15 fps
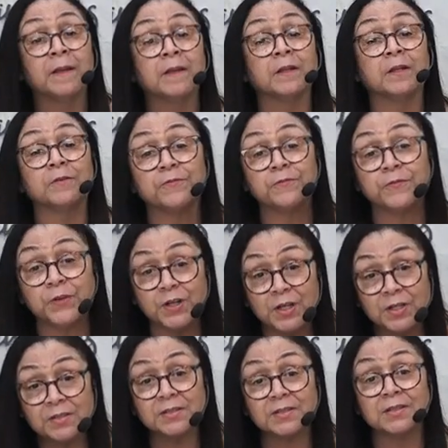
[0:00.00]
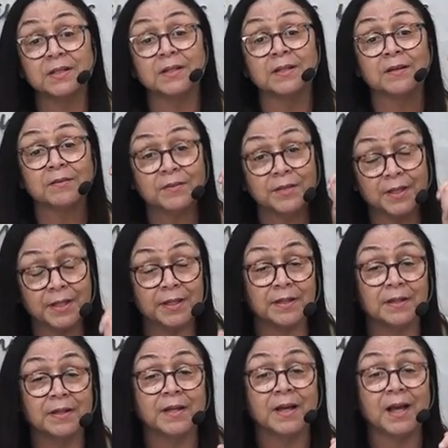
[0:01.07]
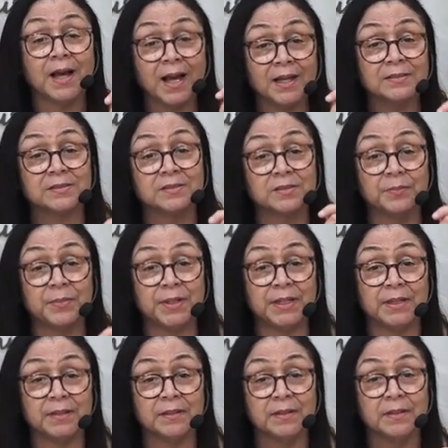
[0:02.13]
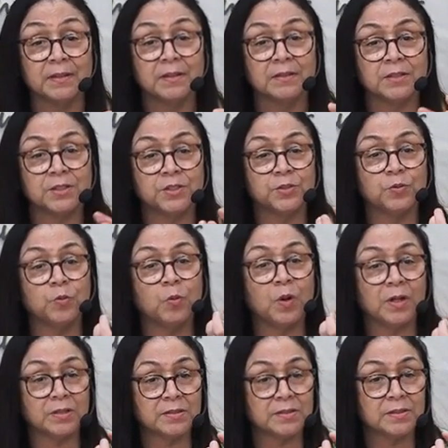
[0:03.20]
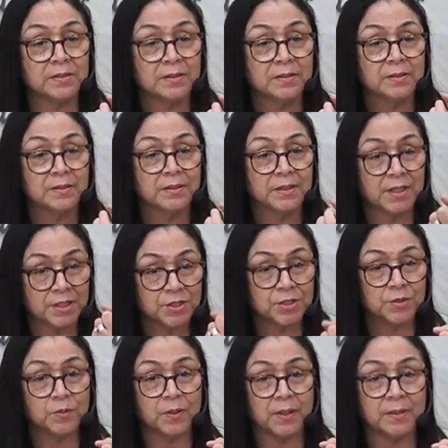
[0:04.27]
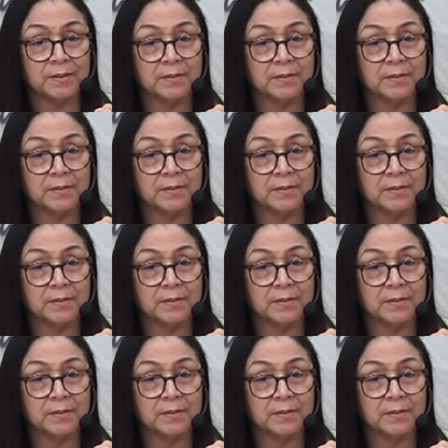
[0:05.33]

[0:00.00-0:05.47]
The first thing has to be that you want Yeshua.